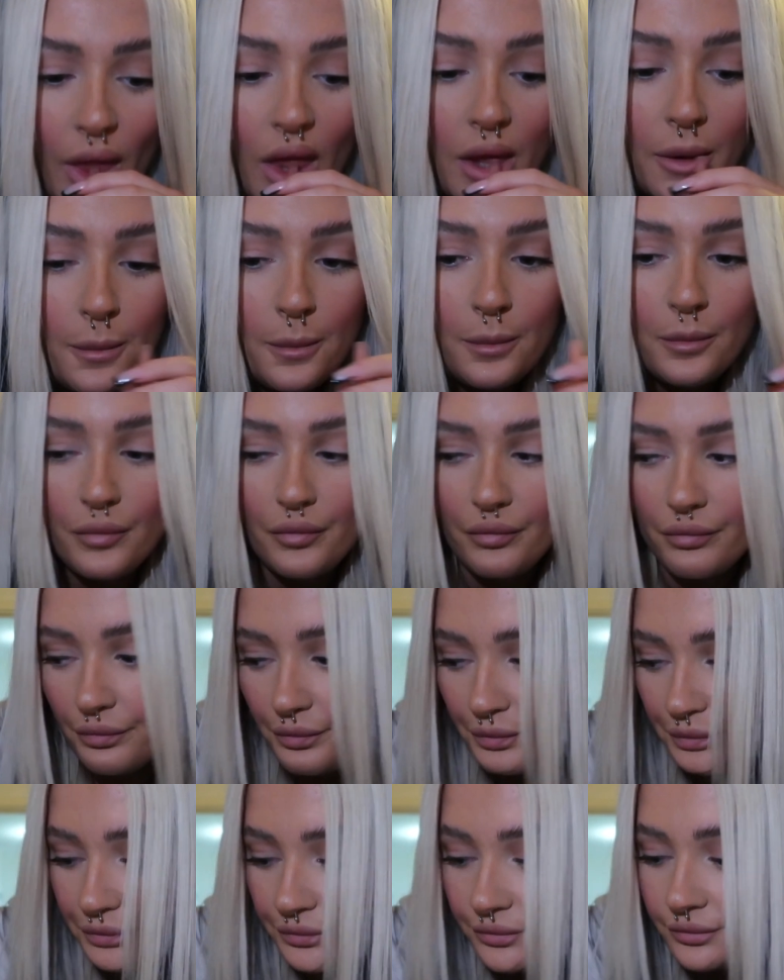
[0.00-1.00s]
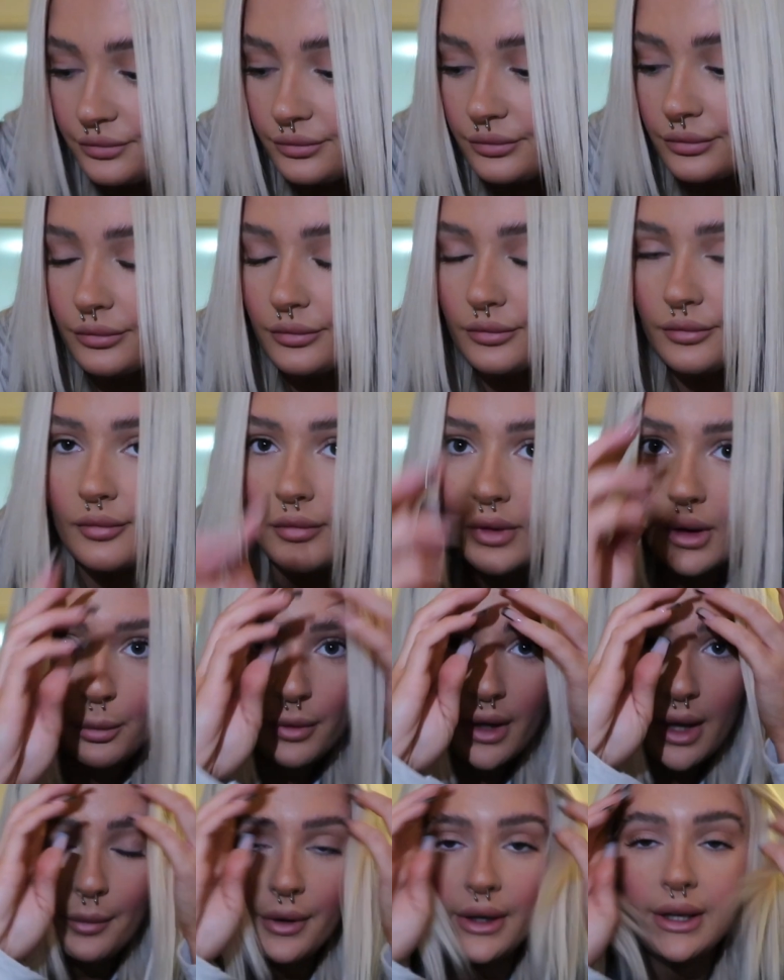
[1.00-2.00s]
Mm. But
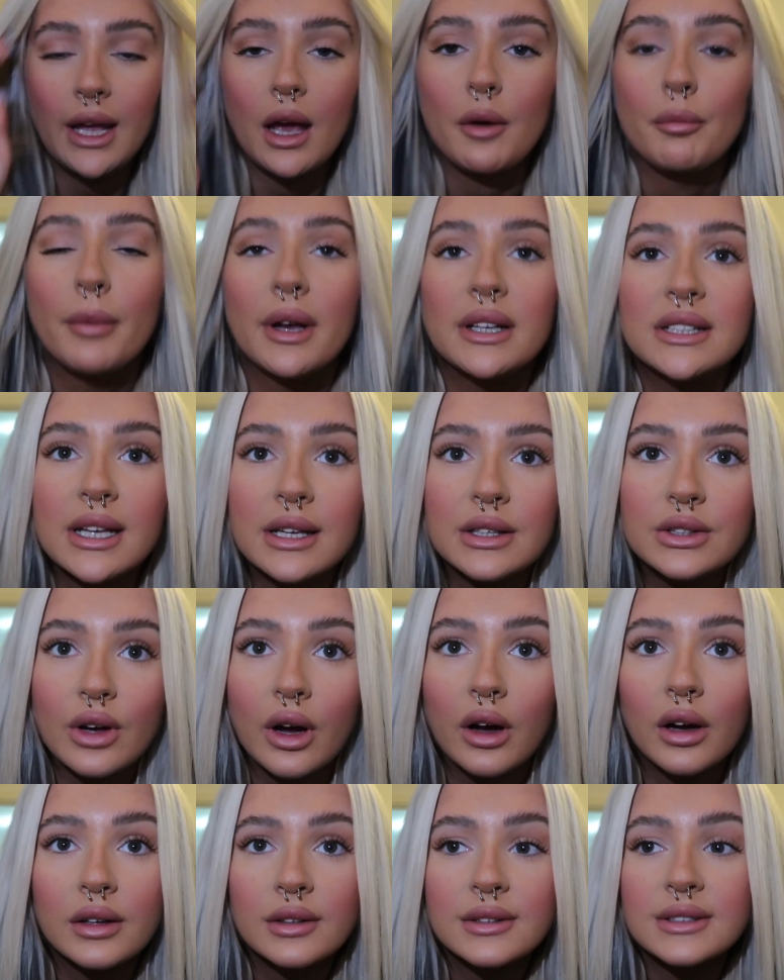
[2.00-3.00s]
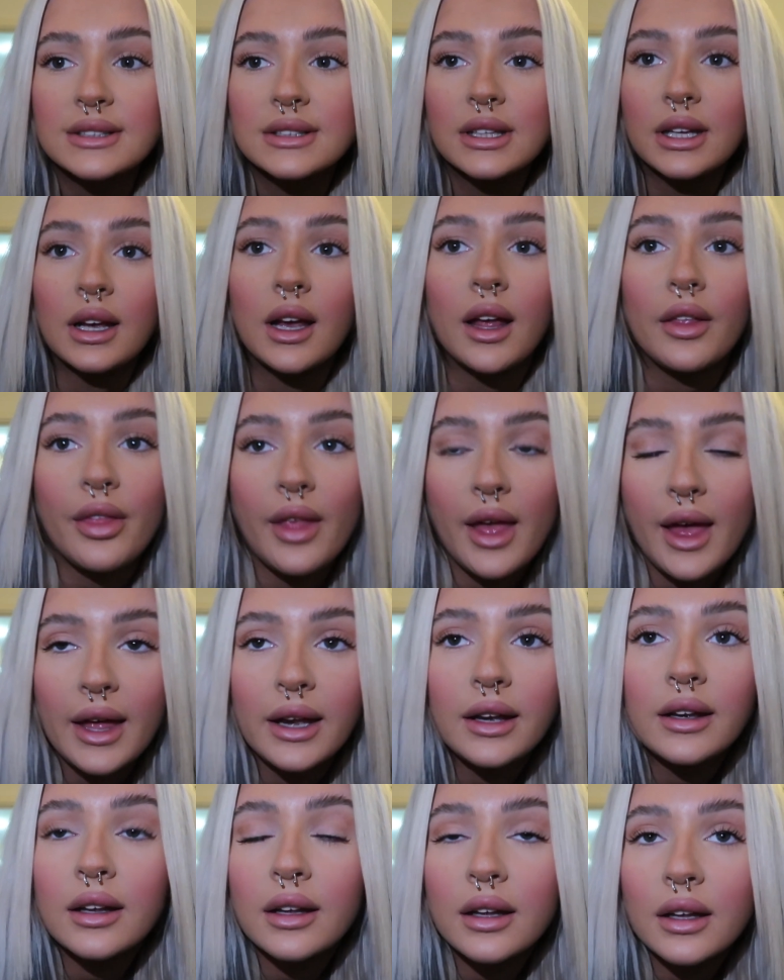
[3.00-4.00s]
yeah, I'm going to get on my TikToks and
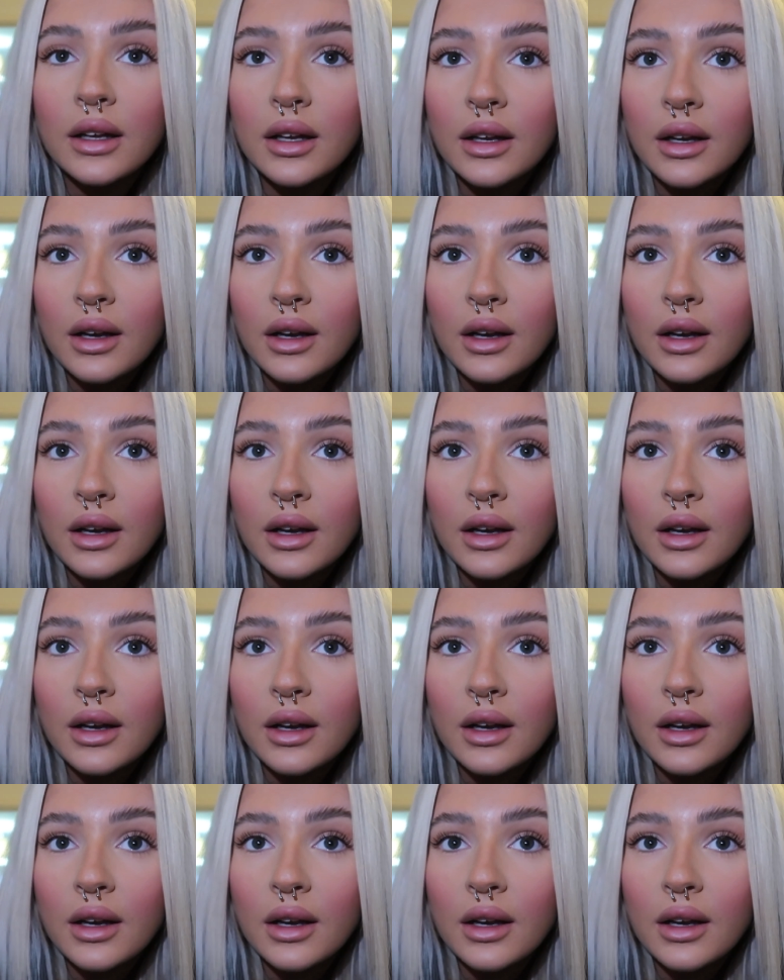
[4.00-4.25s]
then